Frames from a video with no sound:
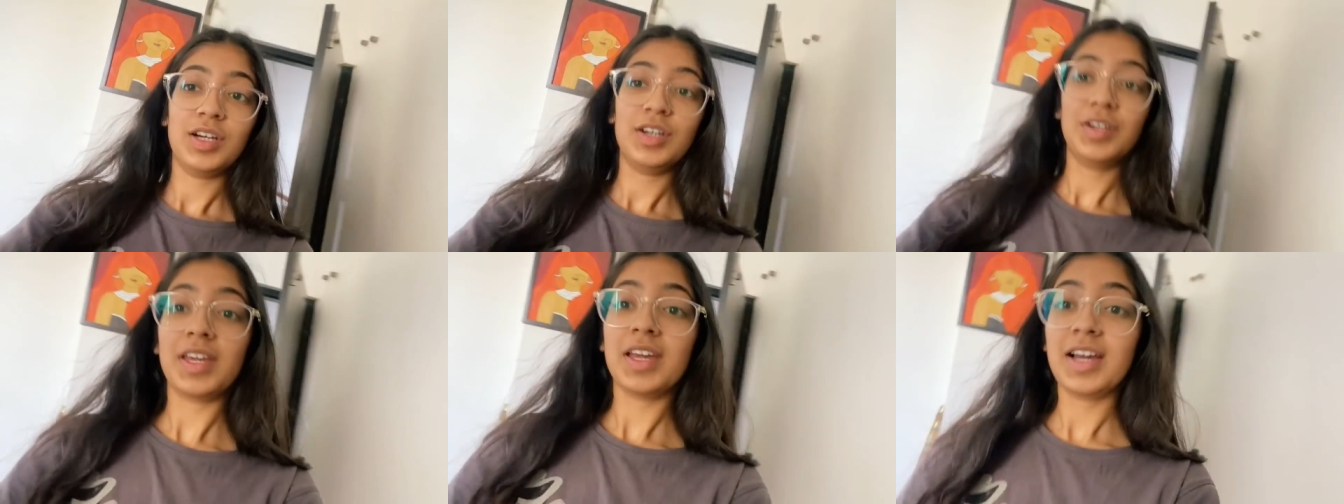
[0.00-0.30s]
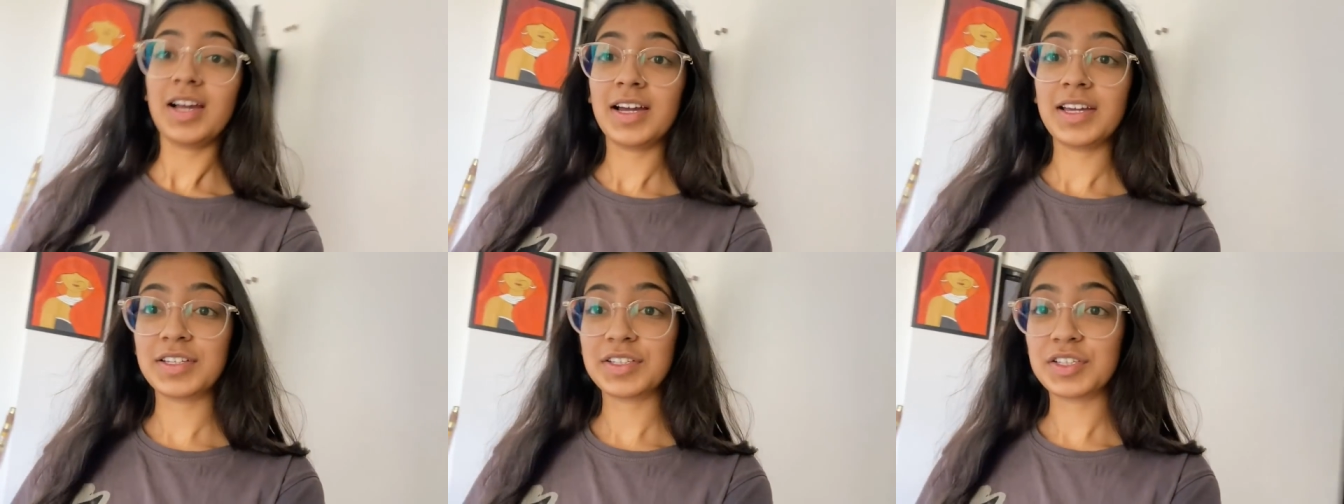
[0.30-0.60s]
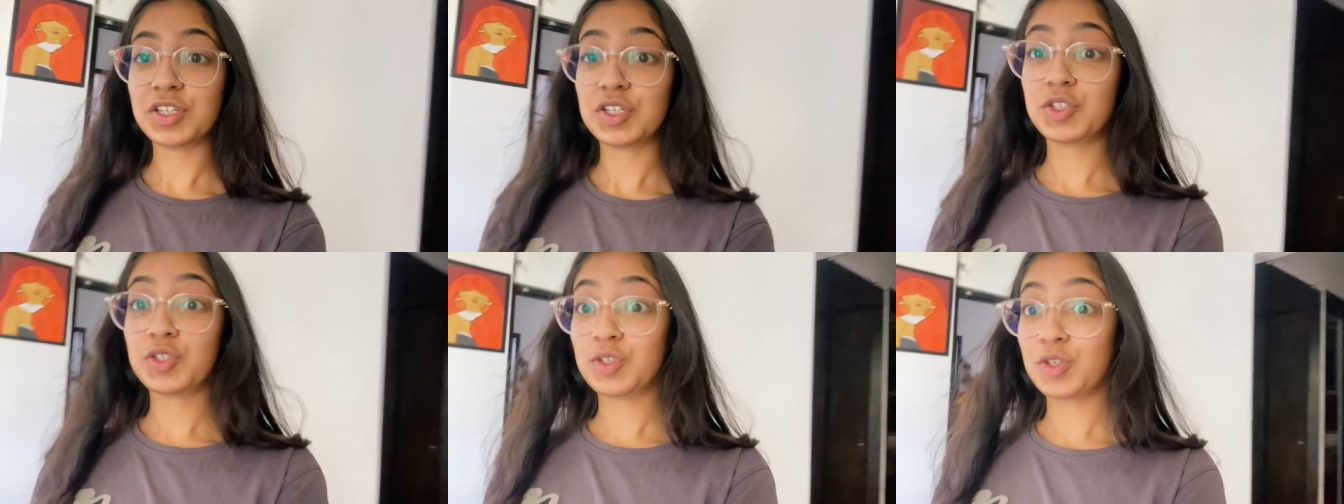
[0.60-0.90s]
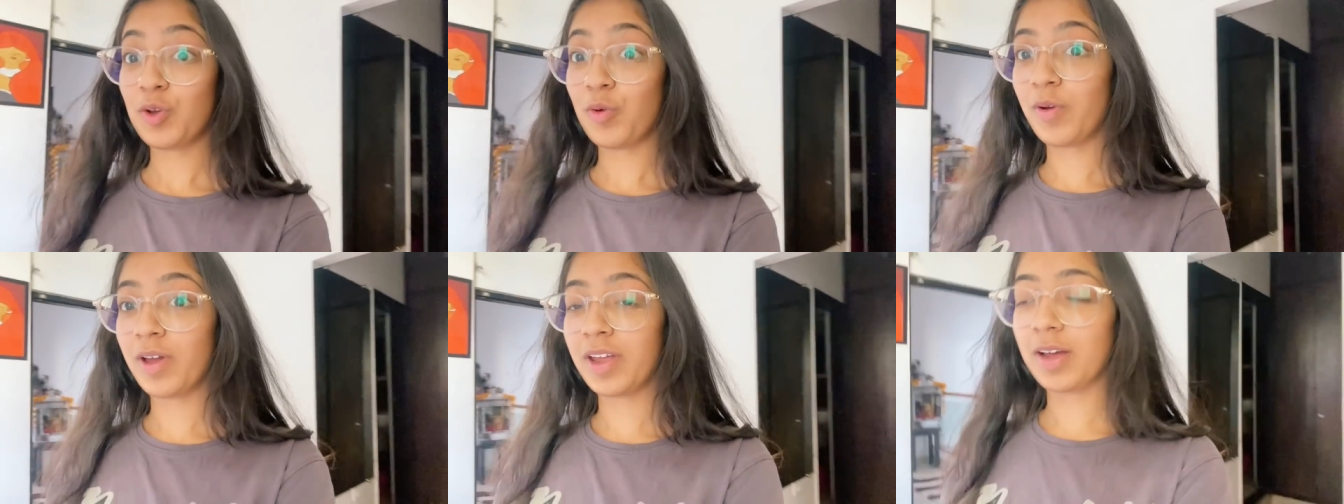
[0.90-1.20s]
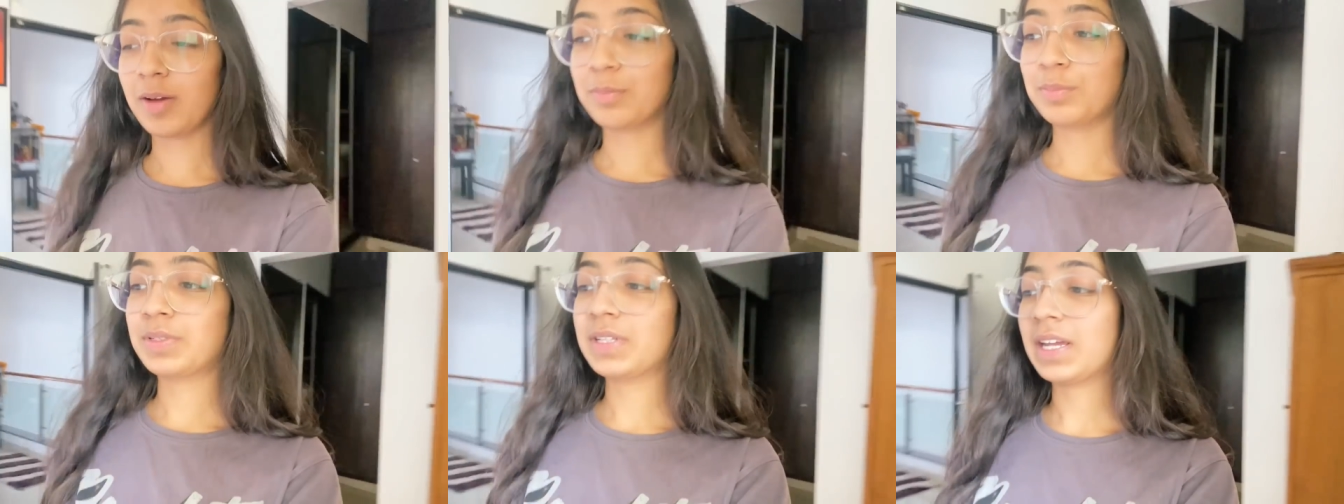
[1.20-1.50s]
Okay guys, so an
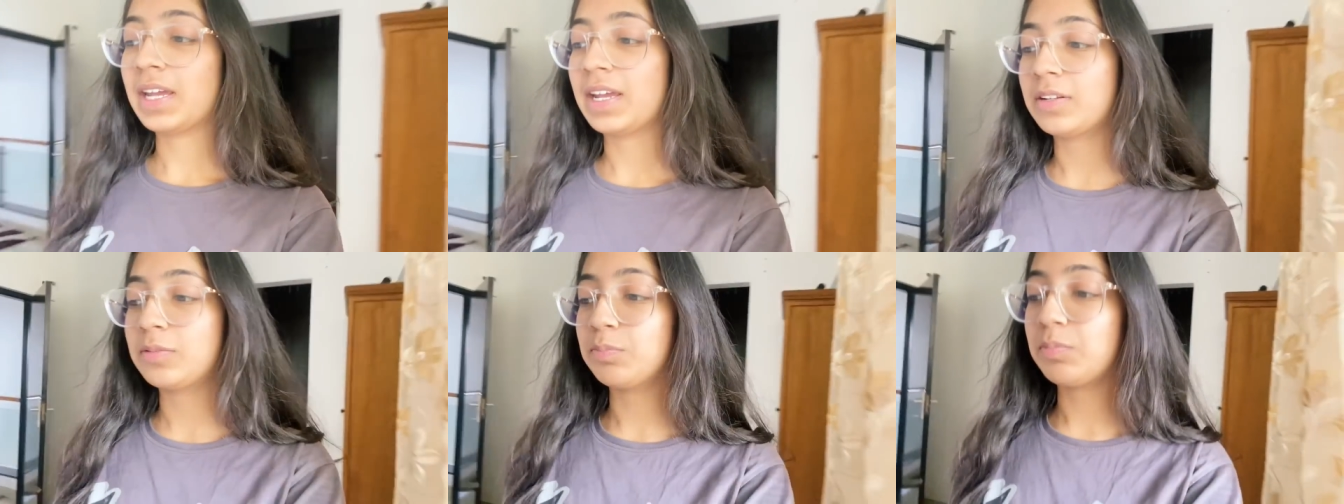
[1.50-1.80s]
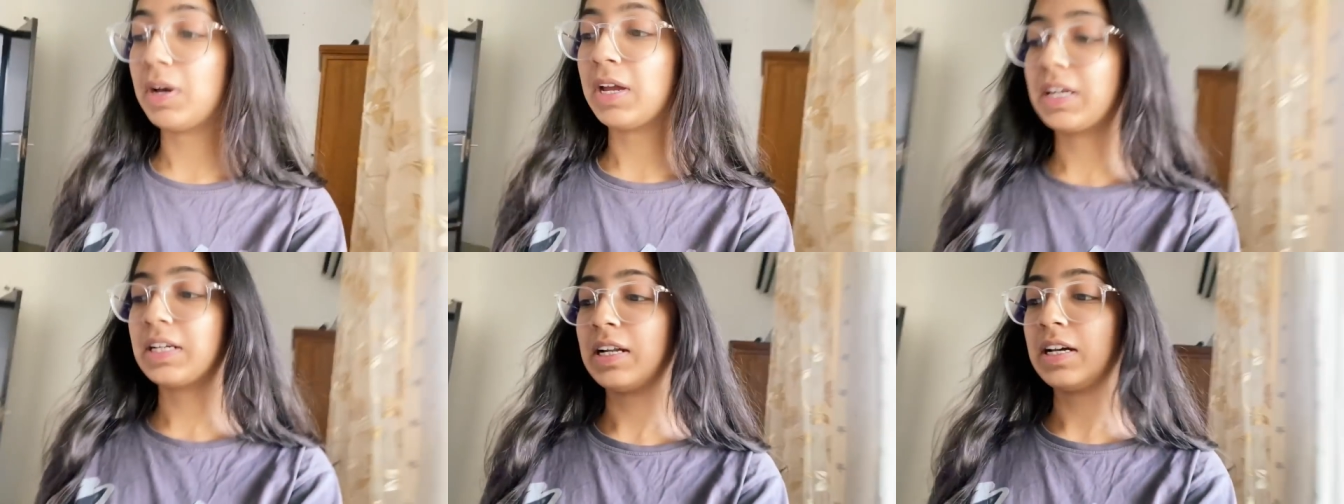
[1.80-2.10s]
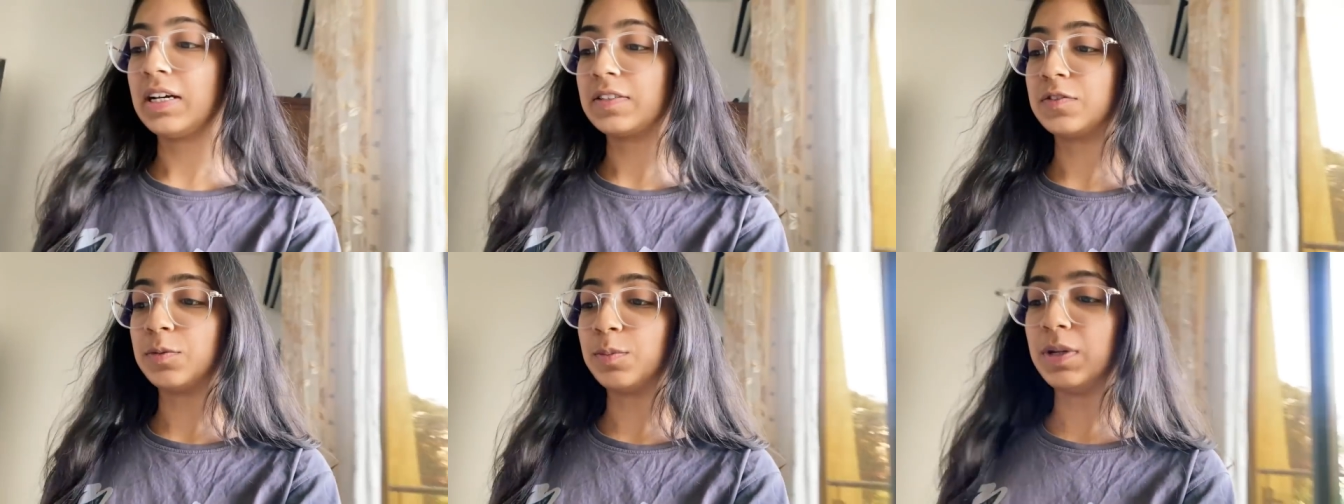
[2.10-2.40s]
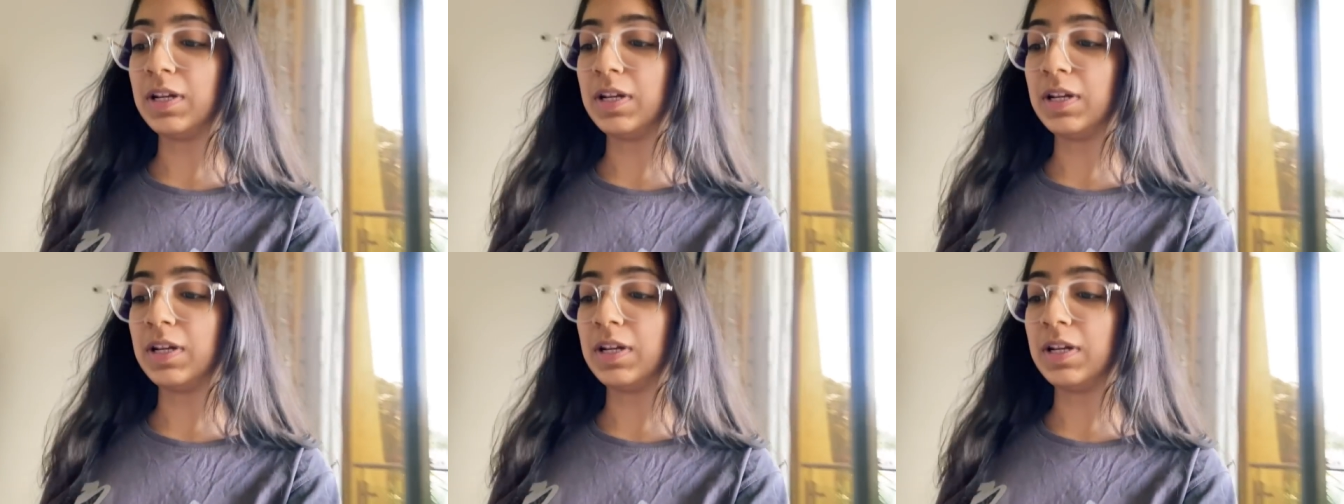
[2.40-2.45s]
update. My class from